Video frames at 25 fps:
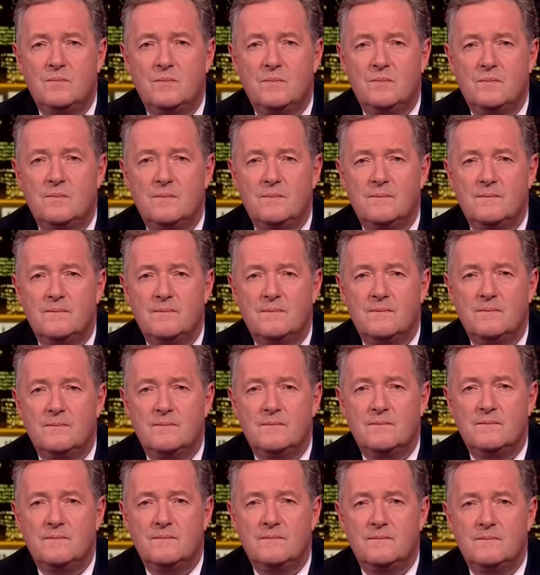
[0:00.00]

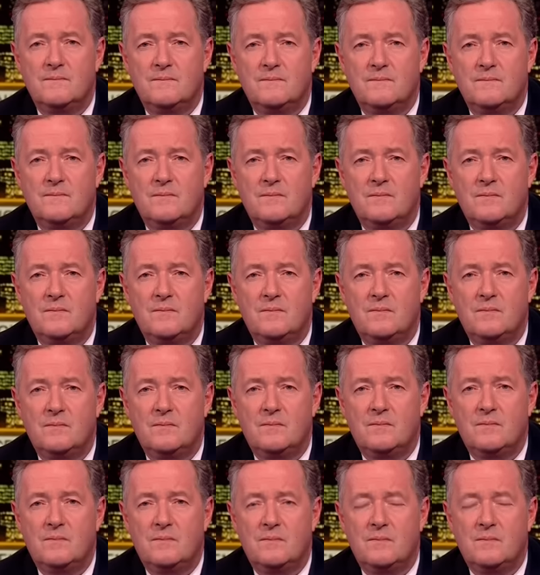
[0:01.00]

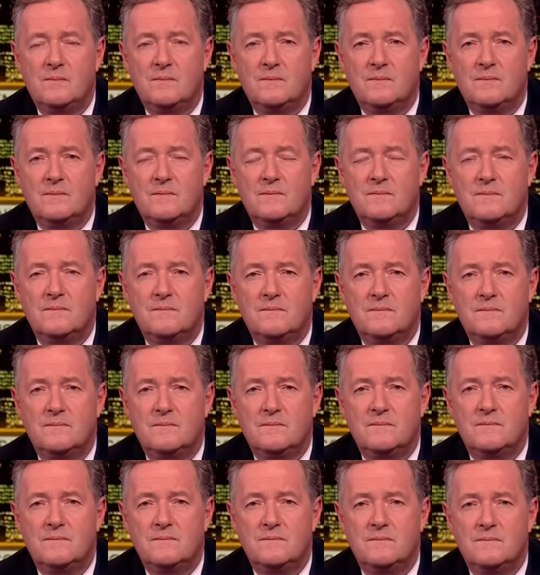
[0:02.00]

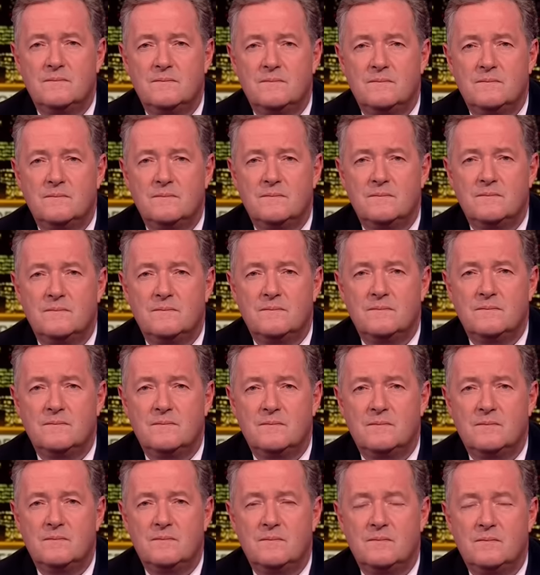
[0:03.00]

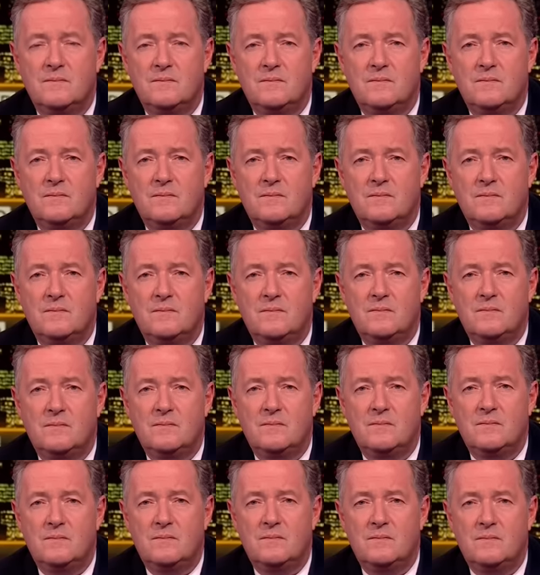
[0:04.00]

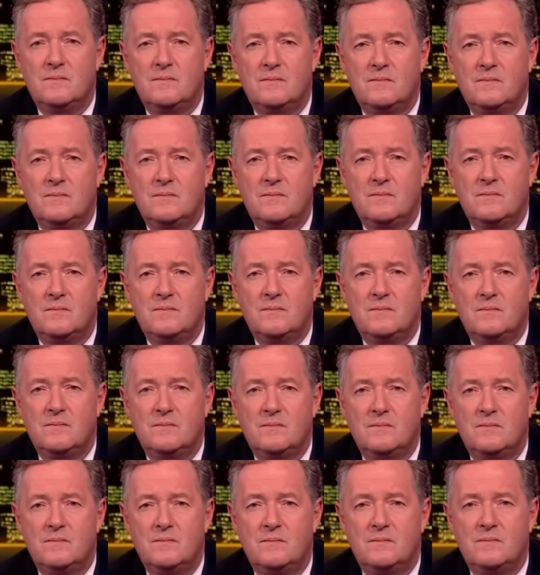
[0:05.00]

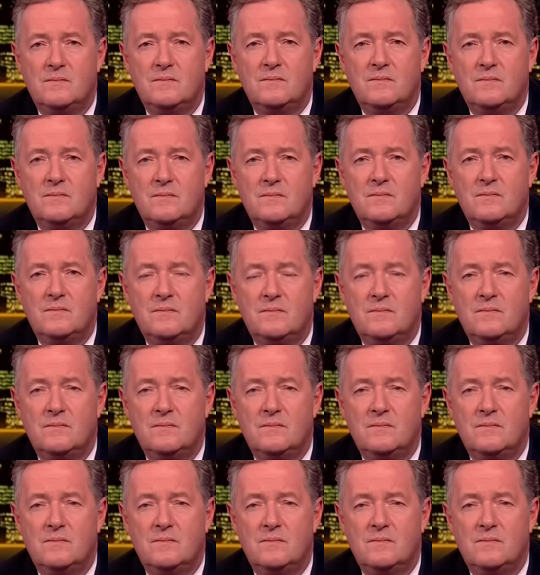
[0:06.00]
The person shown says nothing.